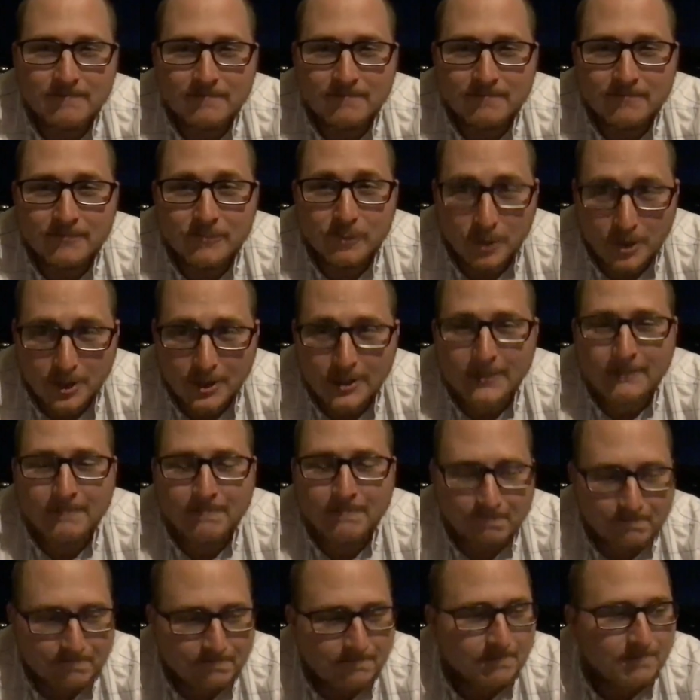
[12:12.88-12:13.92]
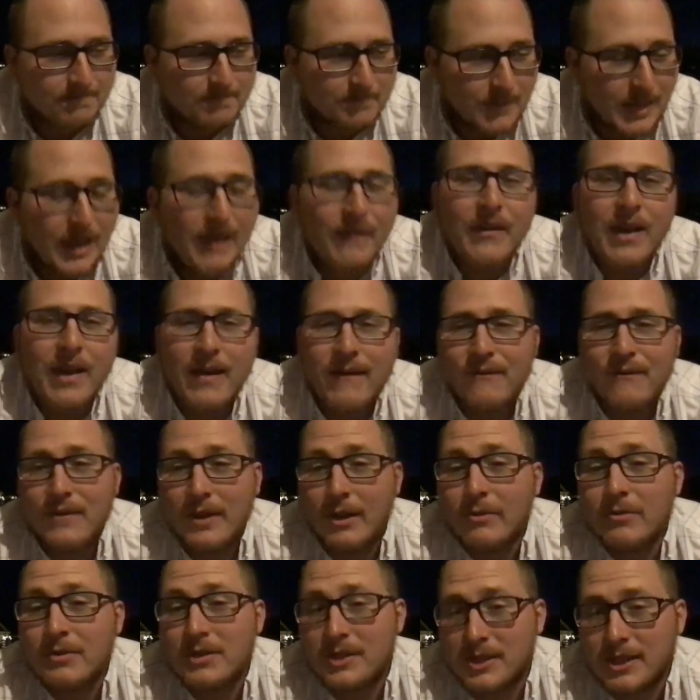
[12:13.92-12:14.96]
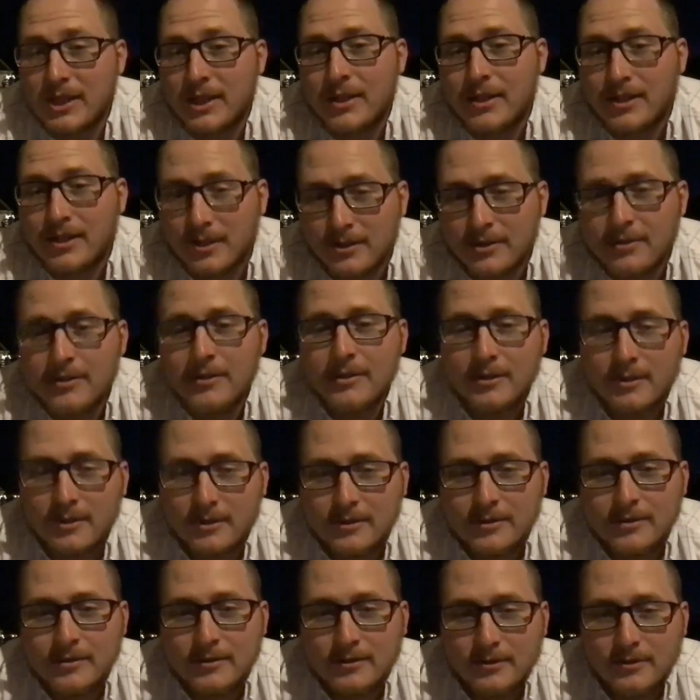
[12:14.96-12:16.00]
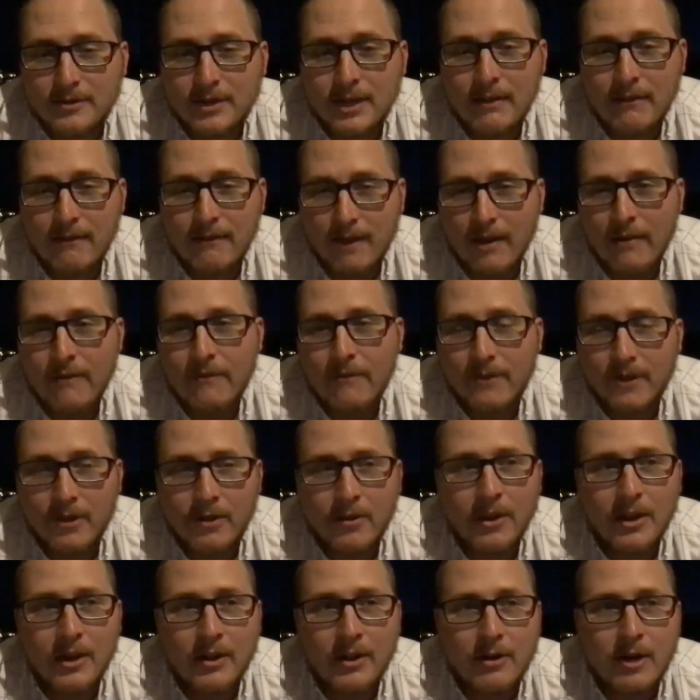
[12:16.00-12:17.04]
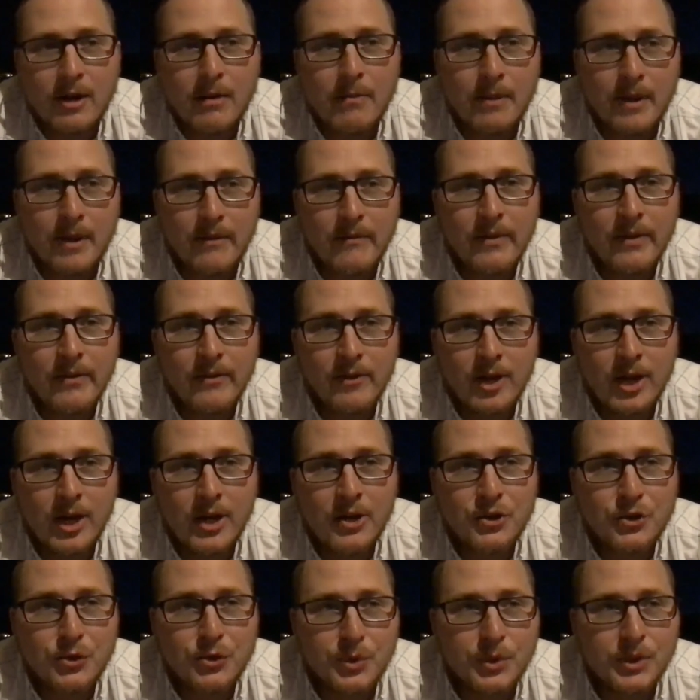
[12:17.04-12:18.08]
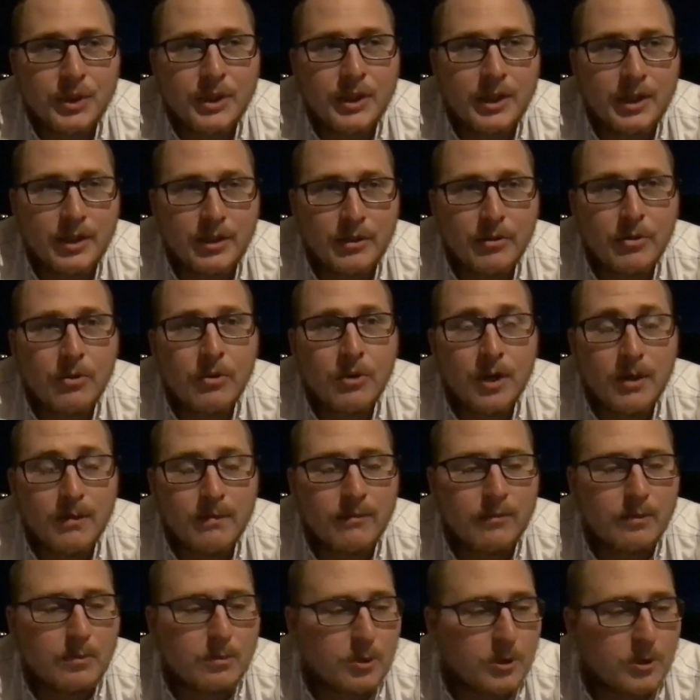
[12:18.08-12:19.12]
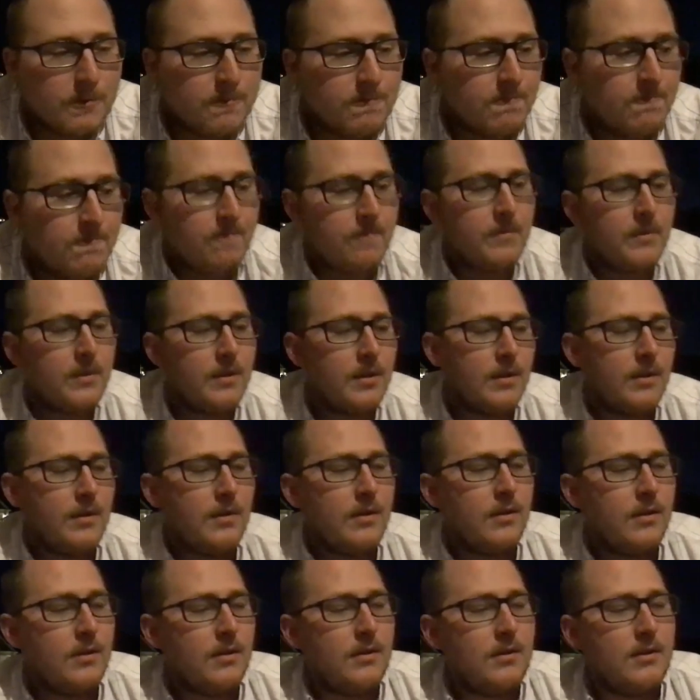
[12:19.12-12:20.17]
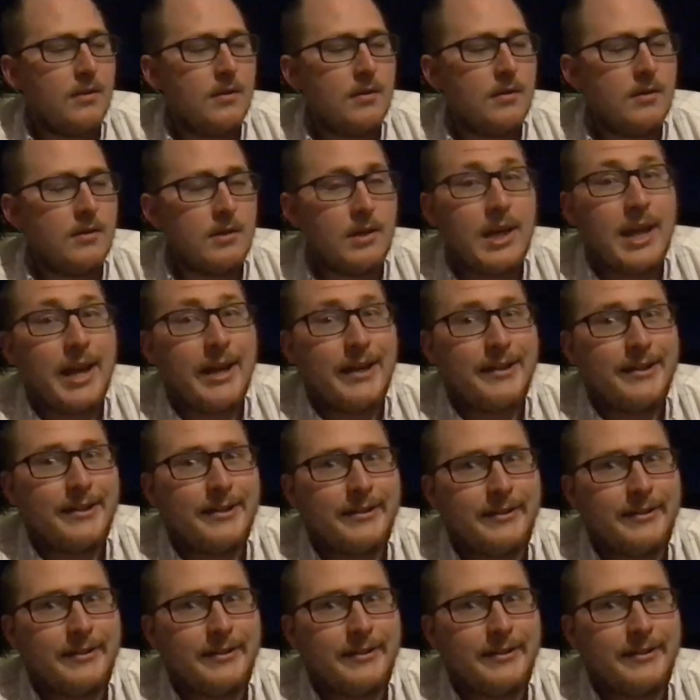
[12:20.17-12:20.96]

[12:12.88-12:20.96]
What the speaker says: Really. I felt sick. I felt like crap, but I've never actually thrown up from one. Yet.